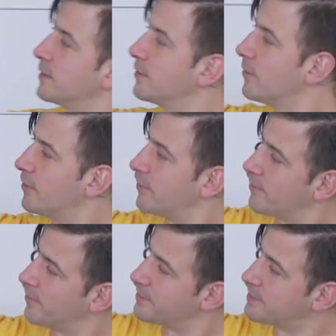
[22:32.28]
You know
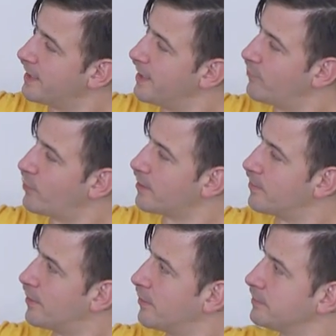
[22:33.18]
this game,
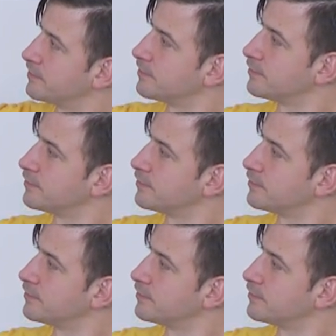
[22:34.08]
whack-a-mole,